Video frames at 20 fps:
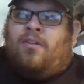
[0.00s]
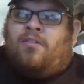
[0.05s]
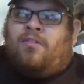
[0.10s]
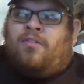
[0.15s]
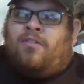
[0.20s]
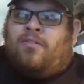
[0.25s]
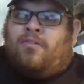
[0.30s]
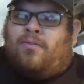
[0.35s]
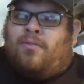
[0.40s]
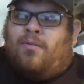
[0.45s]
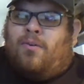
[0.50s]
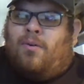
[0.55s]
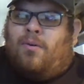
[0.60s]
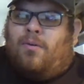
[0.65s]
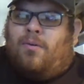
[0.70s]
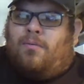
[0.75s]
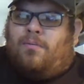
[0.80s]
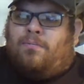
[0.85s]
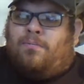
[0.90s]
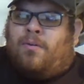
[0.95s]
just
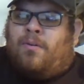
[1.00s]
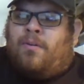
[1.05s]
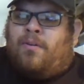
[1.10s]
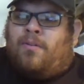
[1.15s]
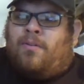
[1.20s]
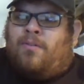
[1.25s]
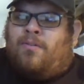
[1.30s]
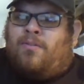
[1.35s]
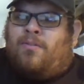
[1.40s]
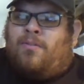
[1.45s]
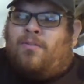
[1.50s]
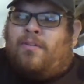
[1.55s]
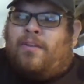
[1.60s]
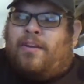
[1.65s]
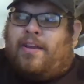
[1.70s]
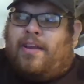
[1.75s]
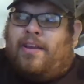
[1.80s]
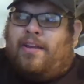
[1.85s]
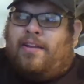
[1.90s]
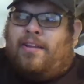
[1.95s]
for pretty close to a
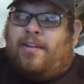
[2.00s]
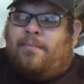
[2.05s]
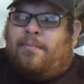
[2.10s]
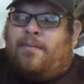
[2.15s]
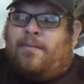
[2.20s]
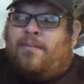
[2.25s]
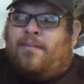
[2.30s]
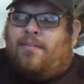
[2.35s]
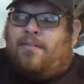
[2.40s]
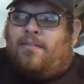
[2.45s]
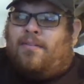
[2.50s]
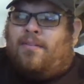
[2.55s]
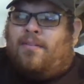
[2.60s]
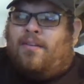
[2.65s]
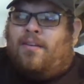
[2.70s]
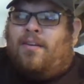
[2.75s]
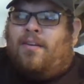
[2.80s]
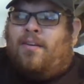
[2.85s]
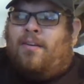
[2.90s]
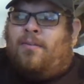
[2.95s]
decade, they've been
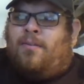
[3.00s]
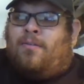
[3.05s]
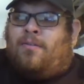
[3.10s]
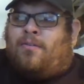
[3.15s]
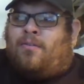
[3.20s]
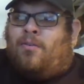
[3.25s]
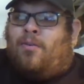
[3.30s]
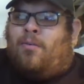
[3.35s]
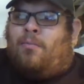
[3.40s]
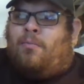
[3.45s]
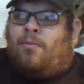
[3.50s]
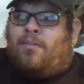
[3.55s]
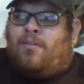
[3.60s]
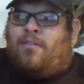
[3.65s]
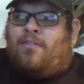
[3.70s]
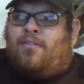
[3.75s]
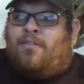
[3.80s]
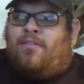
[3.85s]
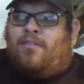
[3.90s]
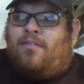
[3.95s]
using
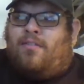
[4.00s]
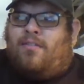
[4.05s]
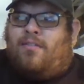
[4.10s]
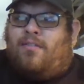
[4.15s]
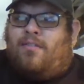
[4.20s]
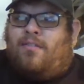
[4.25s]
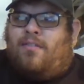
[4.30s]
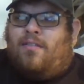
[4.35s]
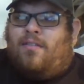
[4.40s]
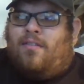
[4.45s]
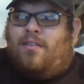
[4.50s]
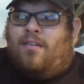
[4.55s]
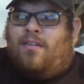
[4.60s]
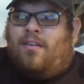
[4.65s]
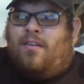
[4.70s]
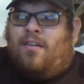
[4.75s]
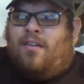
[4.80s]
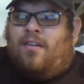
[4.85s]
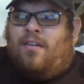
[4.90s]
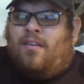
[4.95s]
Chromebooks.
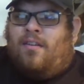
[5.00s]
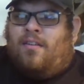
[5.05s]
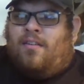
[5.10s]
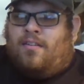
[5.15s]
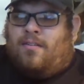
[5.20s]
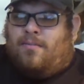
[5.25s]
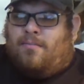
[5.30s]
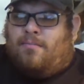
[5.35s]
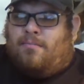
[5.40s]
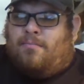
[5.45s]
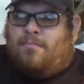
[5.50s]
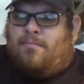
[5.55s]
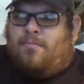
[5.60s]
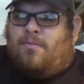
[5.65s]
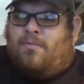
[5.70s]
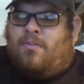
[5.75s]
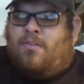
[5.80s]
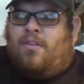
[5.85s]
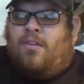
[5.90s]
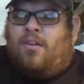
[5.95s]
And
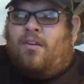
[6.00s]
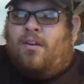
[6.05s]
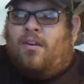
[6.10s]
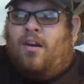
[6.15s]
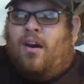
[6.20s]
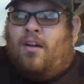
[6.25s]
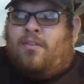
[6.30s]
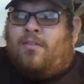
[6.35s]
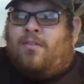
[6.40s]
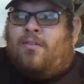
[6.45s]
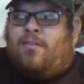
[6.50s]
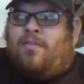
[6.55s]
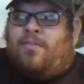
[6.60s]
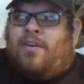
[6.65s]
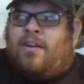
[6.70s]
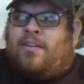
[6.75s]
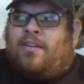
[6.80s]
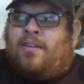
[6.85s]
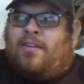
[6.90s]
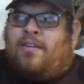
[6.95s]
other than the
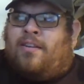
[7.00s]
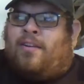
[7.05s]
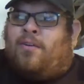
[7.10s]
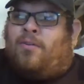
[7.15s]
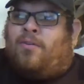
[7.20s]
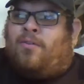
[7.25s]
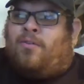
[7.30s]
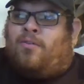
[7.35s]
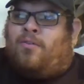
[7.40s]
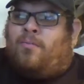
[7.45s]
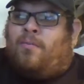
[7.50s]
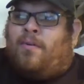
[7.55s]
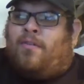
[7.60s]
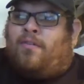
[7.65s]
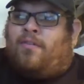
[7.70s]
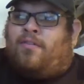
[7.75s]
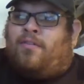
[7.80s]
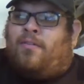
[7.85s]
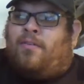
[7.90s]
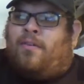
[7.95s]
fact that they go through them
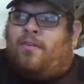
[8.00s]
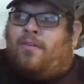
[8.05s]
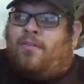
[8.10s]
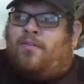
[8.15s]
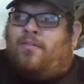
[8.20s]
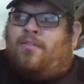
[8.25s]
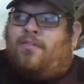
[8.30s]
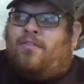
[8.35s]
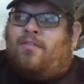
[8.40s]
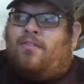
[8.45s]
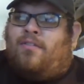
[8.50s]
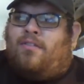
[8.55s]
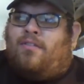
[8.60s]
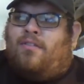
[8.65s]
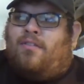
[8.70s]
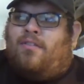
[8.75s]
every 2 years,